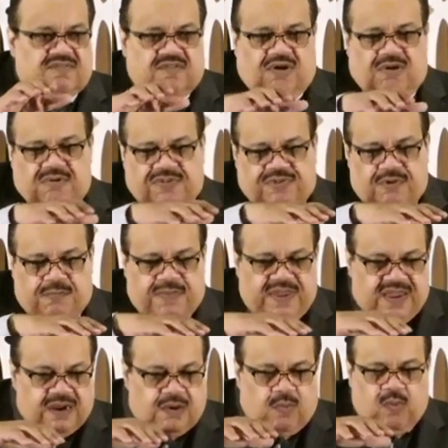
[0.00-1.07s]
wrong with you
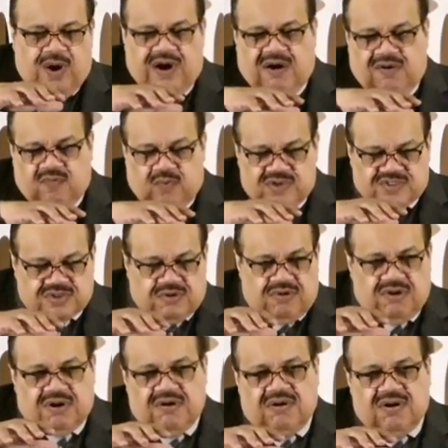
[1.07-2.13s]
being aware of what's
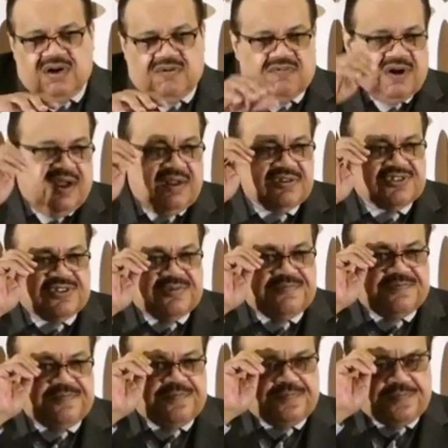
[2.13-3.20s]
going on around you.
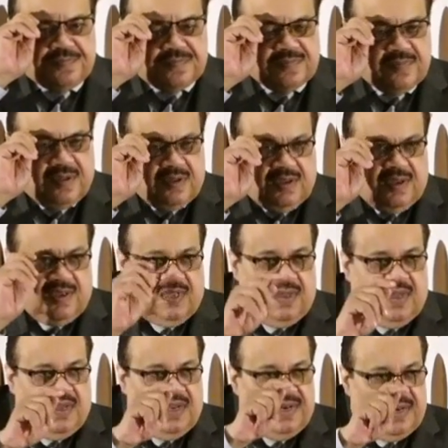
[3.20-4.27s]

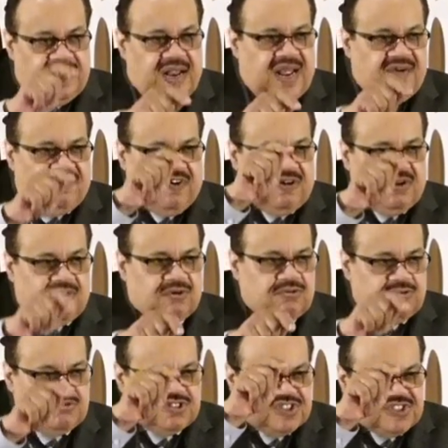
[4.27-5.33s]
Never
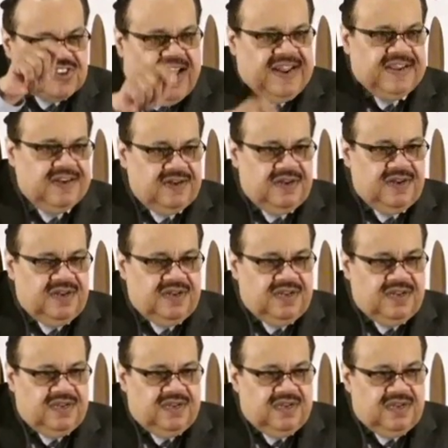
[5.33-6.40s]
lose sight
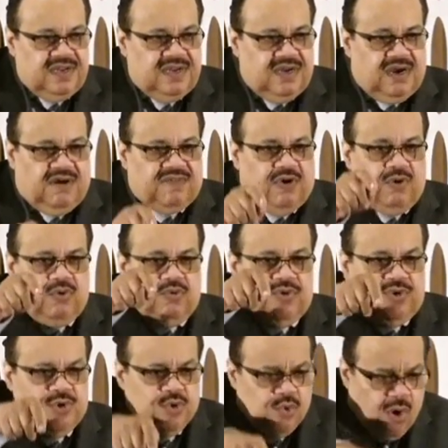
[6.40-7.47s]
of who
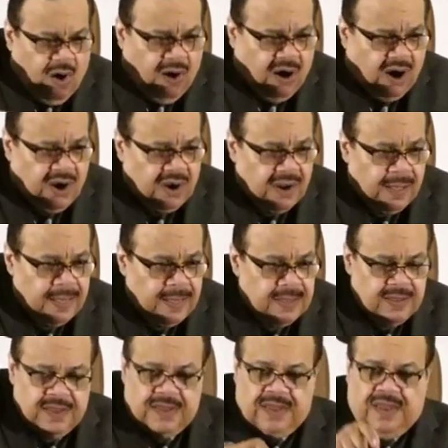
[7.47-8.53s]
you are
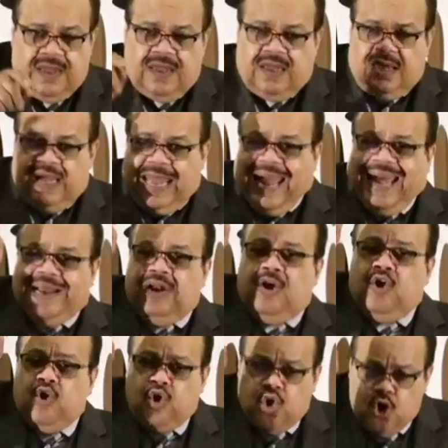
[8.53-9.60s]
and
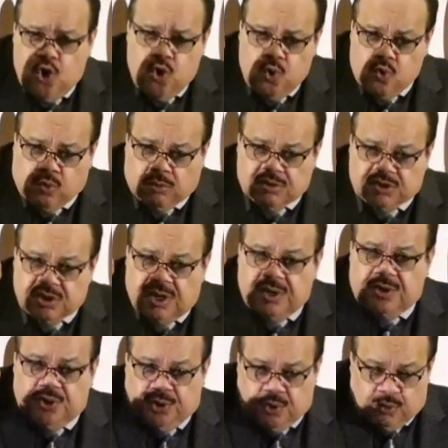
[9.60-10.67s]
whose
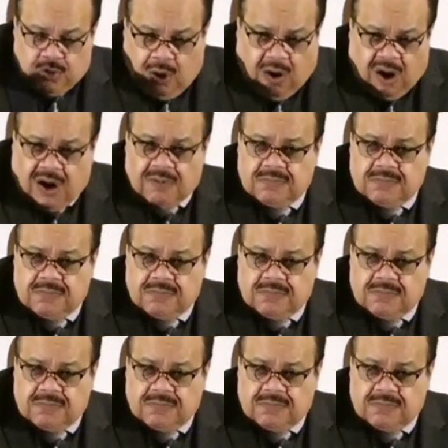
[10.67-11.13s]
you are.